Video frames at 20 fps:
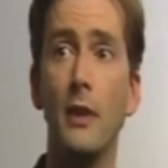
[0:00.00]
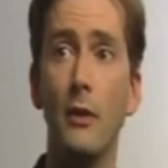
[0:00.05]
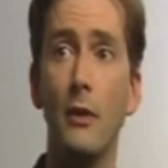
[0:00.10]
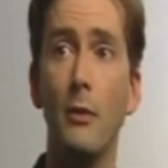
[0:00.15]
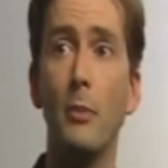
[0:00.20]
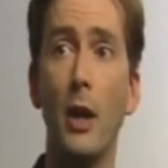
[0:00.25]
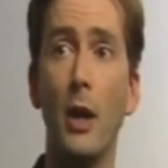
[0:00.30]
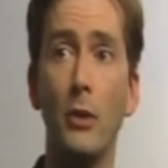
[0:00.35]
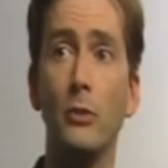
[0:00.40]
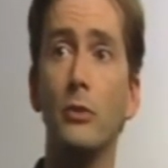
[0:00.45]

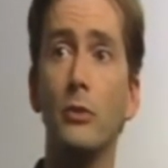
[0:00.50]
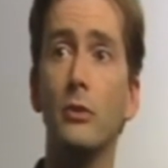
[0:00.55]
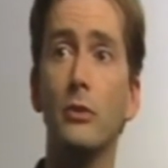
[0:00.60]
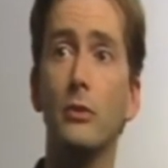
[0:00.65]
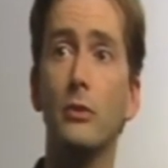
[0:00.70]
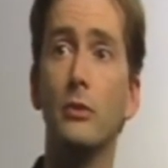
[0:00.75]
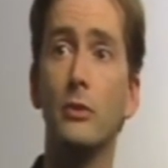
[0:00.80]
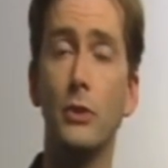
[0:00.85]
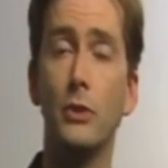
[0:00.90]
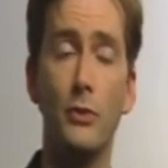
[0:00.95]
they're about
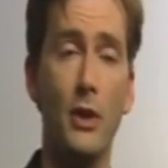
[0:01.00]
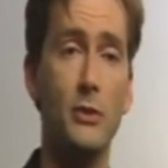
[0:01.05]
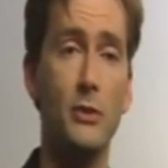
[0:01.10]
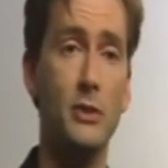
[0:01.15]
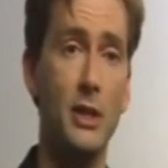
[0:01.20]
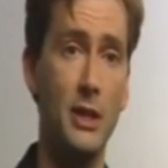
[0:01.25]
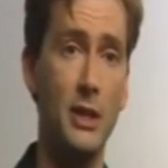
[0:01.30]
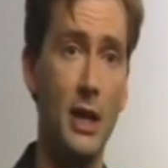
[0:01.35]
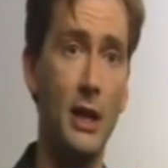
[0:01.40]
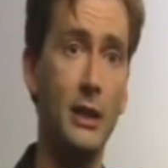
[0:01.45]

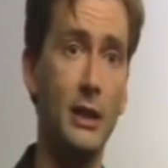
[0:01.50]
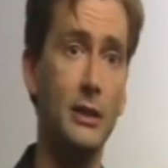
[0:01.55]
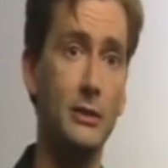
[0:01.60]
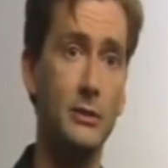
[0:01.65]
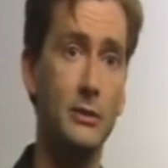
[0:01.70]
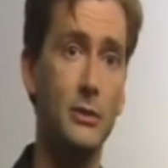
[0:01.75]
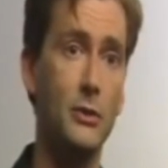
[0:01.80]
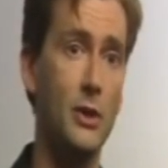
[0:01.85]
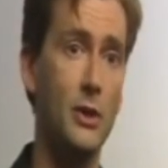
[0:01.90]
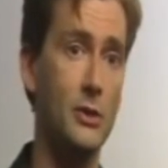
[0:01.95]

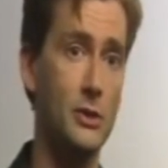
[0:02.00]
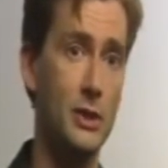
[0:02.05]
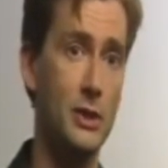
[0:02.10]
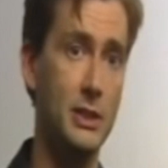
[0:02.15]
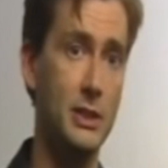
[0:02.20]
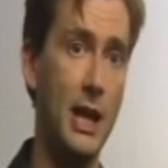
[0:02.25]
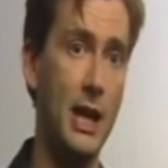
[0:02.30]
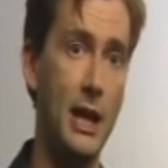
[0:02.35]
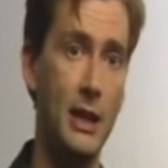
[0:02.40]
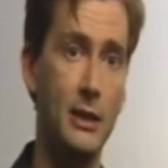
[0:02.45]
2009,
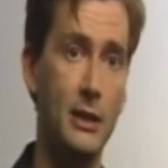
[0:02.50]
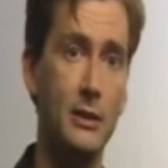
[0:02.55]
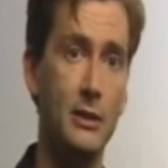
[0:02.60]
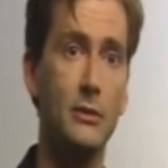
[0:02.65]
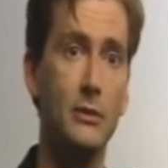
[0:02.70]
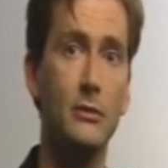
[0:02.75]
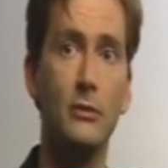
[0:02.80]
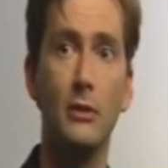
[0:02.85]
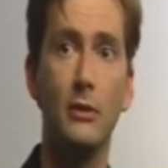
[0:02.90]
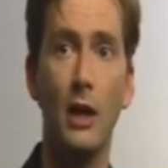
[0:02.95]

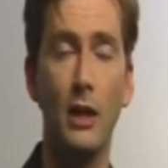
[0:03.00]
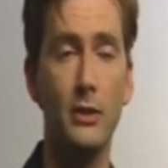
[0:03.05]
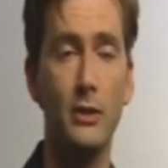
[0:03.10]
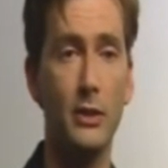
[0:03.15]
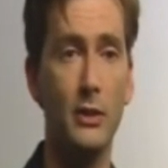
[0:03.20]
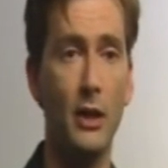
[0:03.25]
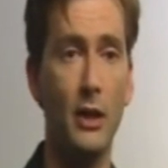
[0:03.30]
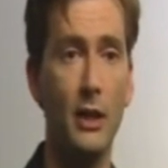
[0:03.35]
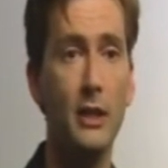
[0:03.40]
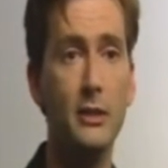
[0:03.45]
2010,
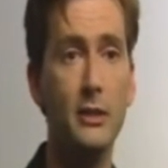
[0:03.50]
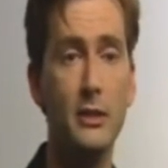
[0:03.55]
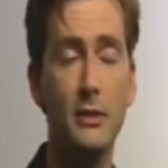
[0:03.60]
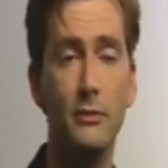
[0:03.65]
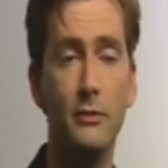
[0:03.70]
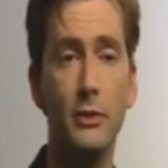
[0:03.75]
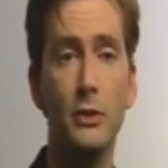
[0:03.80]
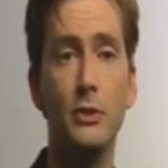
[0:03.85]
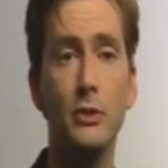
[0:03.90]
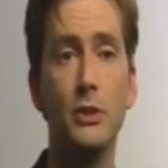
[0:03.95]
and into
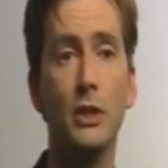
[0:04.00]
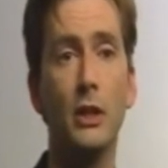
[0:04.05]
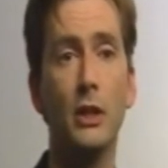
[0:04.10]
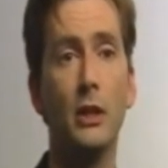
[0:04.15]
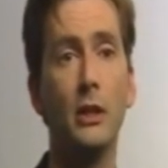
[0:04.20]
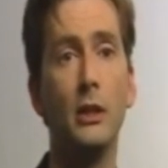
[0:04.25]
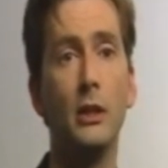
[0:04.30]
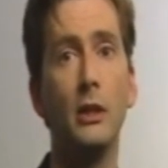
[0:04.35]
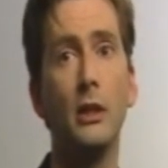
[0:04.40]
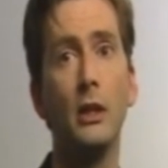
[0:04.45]
the
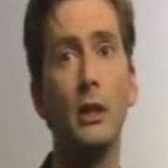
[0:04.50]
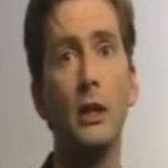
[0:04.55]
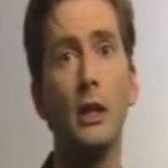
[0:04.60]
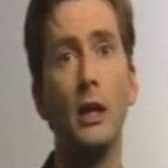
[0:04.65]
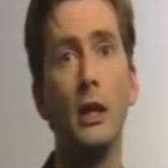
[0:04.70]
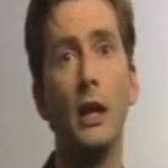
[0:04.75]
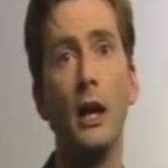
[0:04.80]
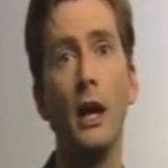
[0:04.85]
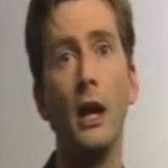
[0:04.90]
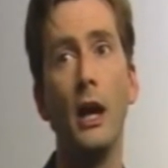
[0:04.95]
future.
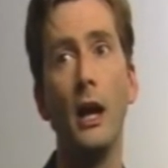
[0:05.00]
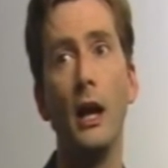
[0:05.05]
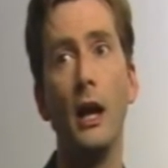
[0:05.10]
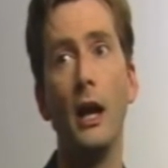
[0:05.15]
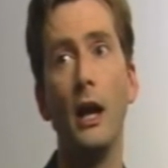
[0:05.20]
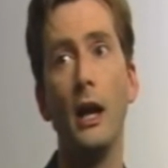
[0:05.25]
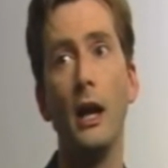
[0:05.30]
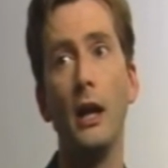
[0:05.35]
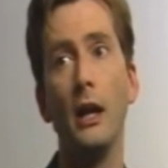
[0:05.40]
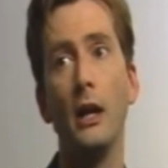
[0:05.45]

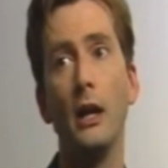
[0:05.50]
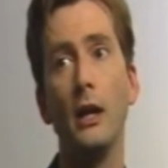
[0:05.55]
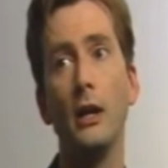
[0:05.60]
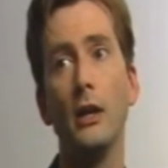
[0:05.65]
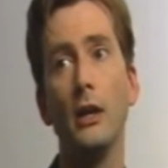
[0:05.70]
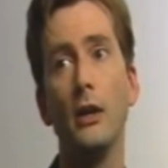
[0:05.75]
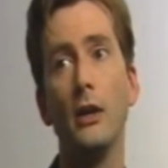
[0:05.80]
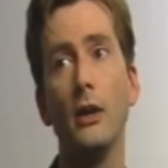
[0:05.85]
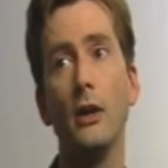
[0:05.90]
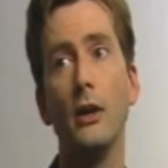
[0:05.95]

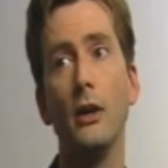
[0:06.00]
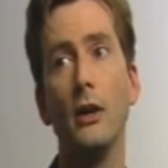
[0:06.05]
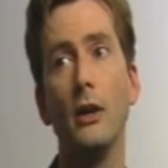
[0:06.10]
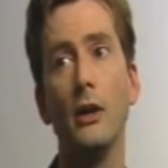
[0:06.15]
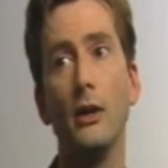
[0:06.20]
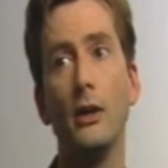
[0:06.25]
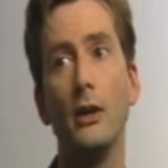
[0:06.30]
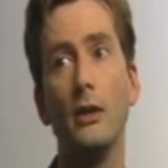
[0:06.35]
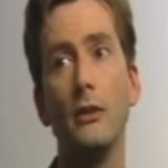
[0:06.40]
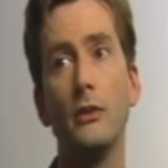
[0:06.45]

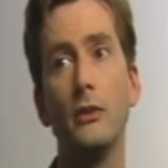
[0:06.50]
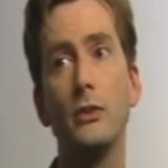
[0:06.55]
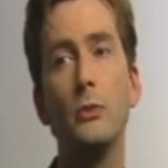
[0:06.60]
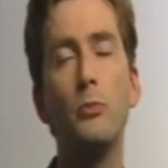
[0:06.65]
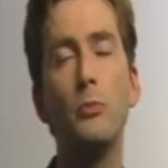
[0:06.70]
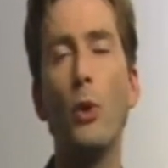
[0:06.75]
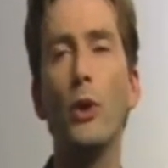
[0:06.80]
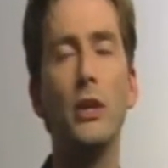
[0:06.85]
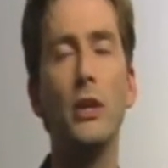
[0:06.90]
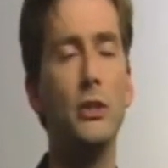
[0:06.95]
There's
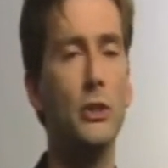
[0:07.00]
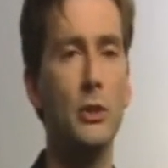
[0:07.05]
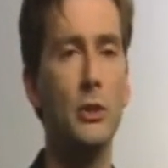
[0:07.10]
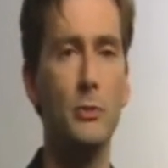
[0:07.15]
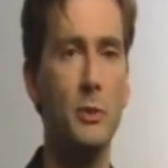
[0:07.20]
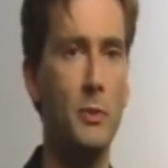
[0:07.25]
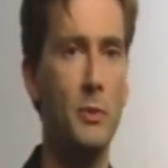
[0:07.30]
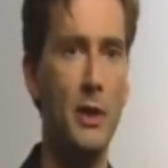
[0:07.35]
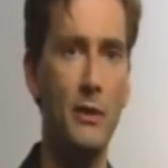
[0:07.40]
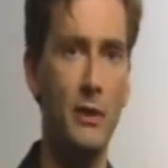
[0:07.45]
no point in doing
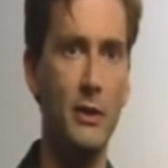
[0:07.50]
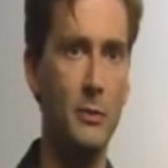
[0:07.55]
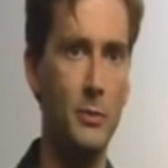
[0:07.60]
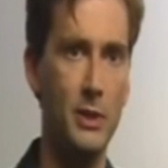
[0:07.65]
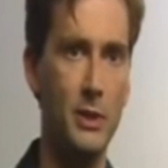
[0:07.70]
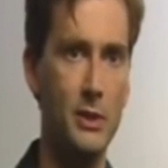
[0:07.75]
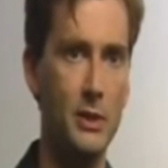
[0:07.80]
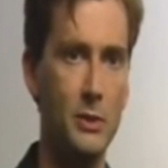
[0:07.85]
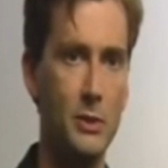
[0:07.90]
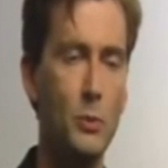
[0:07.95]
them as
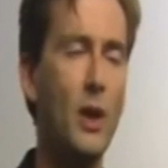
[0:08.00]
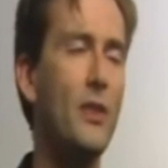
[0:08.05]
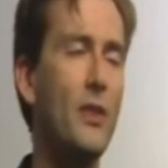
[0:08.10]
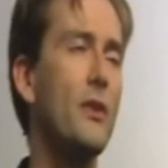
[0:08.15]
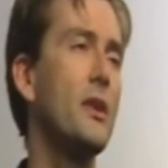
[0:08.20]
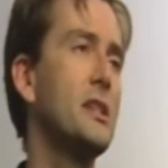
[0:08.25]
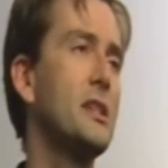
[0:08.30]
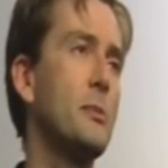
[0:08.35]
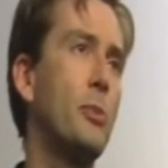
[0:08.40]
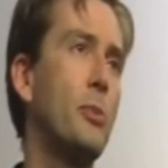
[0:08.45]
period pieces. Well,
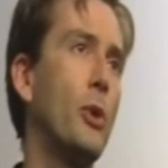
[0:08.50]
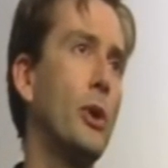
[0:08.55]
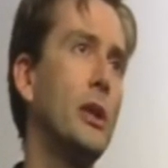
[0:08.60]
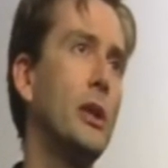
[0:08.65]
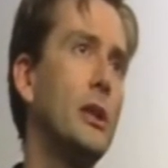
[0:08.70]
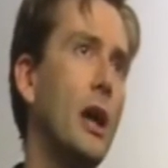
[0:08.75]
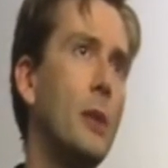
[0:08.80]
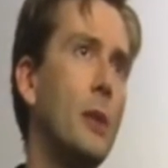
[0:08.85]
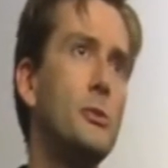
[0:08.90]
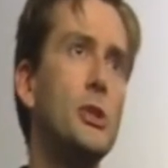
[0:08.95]
there is a
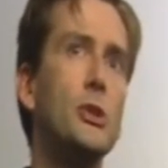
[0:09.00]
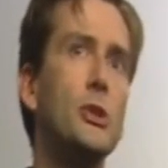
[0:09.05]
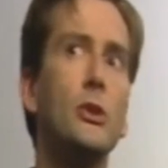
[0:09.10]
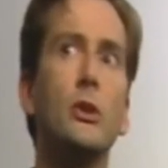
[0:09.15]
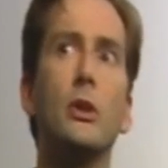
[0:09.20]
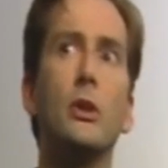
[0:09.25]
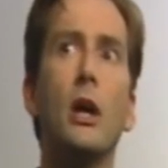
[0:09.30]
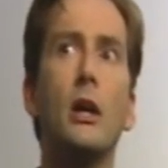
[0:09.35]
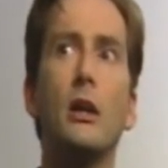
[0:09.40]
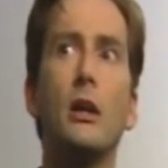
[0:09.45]
point, I'm
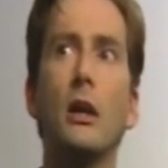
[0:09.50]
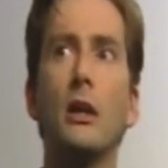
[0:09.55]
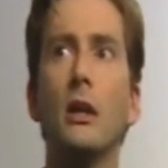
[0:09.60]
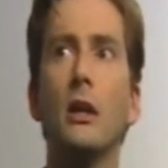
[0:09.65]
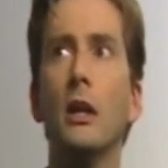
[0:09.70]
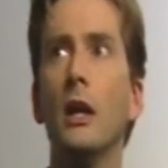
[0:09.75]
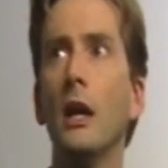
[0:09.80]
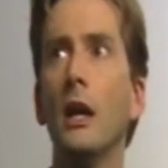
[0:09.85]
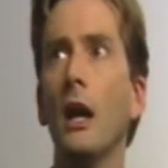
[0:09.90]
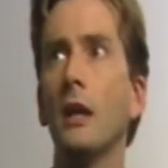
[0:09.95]
sure,
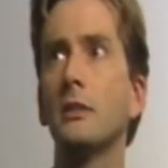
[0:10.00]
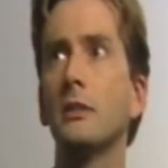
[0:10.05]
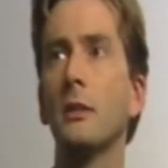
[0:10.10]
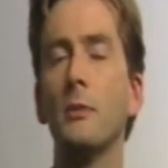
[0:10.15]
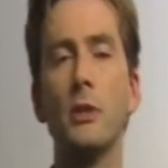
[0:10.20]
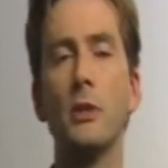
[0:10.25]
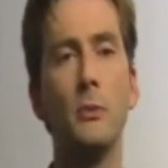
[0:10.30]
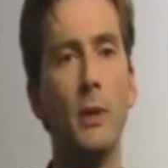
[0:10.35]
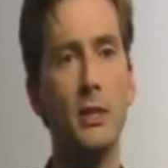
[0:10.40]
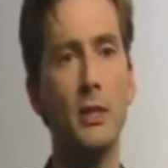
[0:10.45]
as
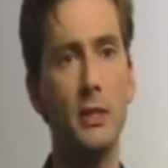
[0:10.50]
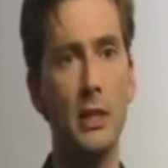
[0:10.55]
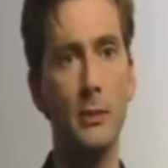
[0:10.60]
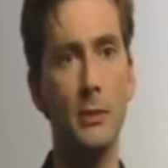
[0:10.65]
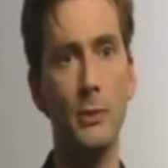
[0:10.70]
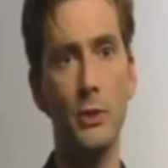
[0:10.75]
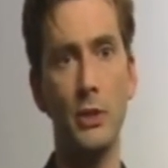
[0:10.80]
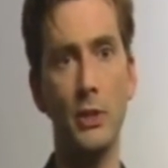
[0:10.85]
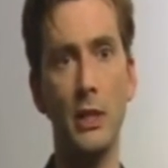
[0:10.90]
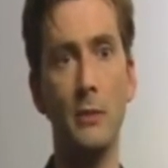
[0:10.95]
something you might see
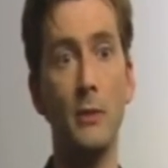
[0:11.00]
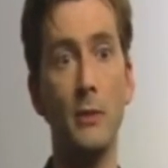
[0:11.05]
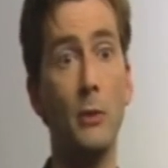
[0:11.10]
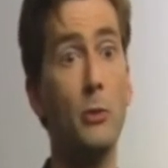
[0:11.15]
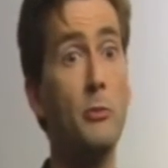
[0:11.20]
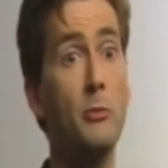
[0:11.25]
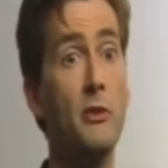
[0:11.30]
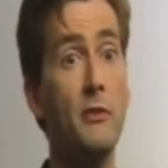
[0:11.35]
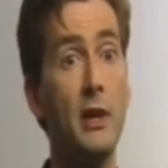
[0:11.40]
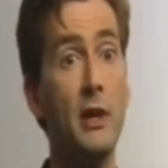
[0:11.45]
in a museum.
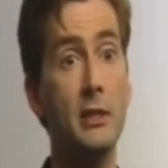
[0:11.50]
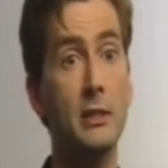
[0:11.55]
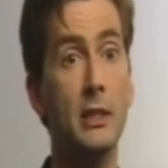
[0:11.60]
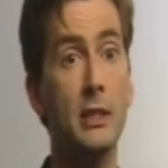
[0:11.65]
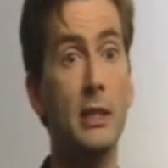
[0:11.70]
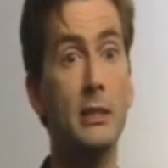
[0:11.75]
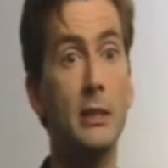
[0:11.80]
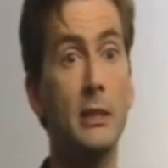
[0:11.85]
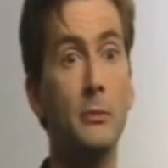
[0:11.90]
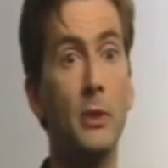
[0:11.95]
That would be
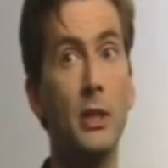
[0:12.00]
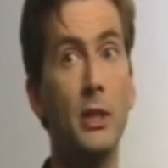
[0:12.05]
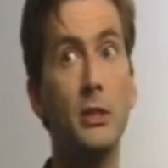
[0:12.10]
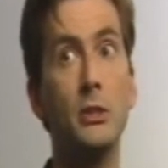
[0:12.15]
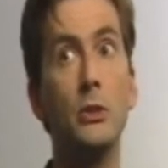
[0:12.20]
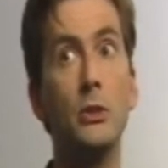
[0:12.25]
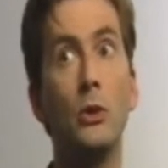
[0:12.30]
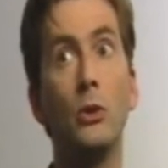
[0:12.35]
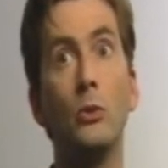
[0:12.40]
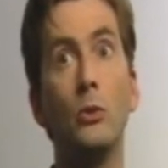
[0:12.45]
fascinating, but
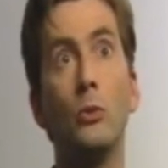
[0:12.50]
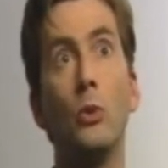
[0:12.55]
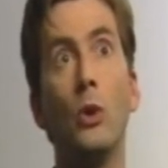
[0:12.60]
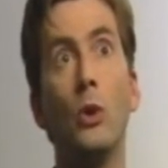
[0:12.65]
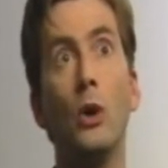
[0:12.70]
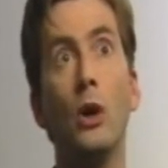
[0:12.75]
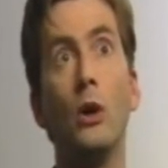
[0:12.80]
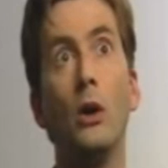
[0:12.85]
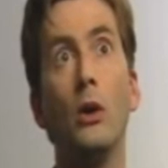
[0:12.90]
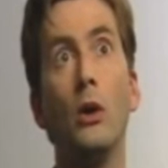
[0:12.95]
it's not
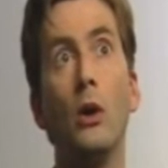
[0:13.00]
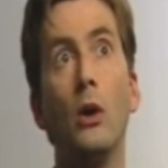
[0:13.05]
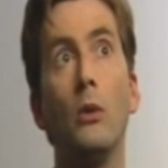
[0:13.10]
what